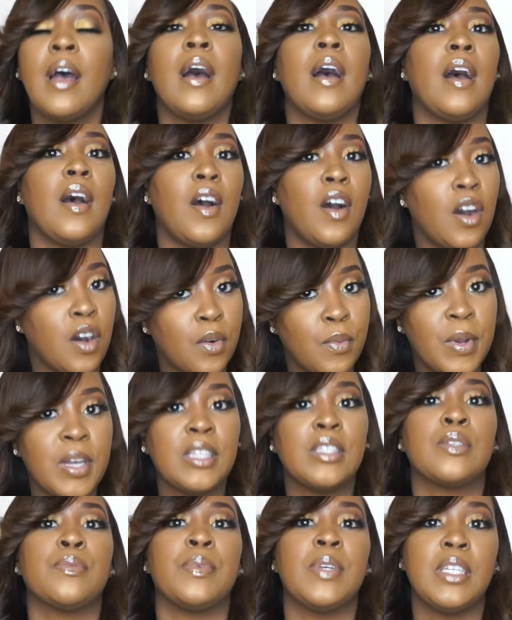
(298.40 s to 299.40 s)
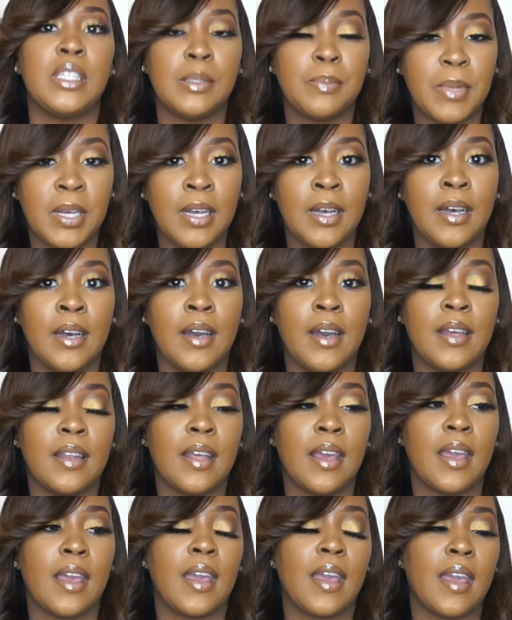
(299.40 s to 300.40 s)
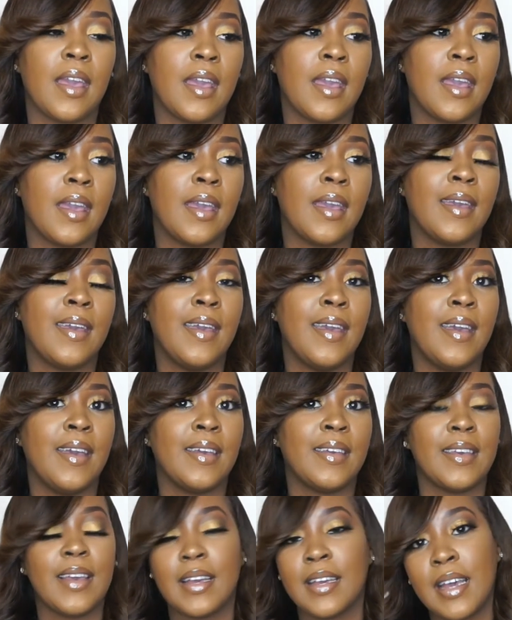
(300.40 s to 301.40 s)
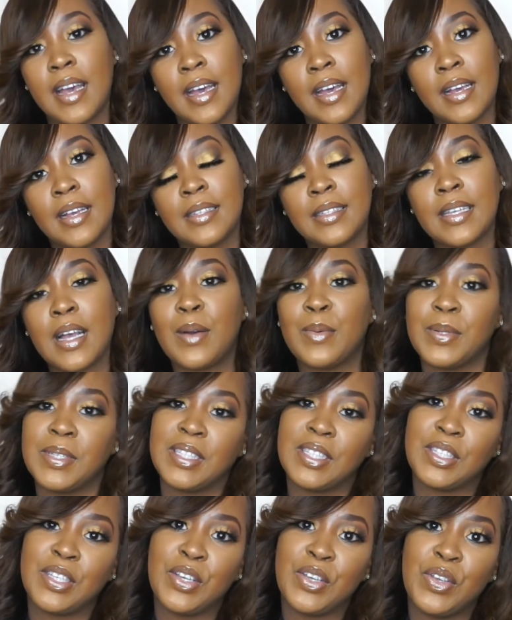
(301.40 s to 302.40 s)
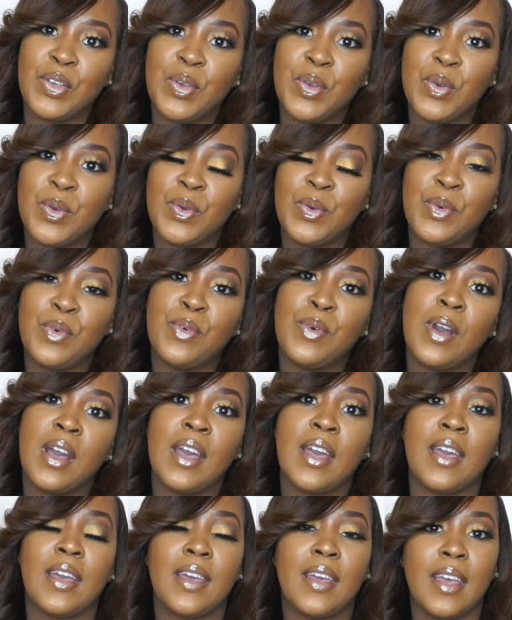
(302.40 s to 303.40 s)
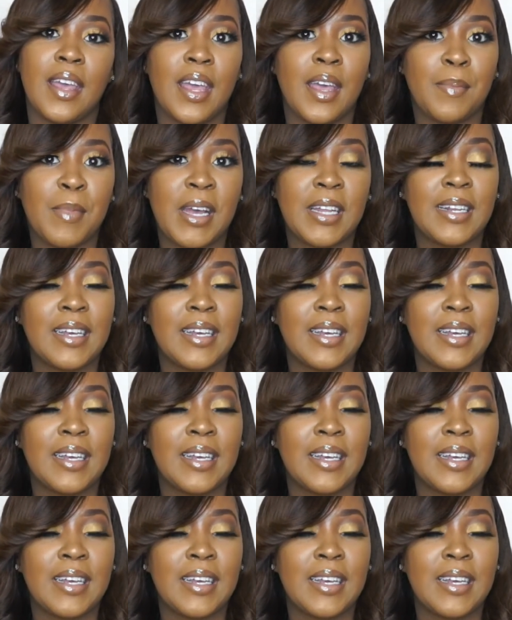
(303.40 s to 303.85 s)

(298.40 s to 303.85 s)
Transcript: I always respond. And yeah guys, I will see you in my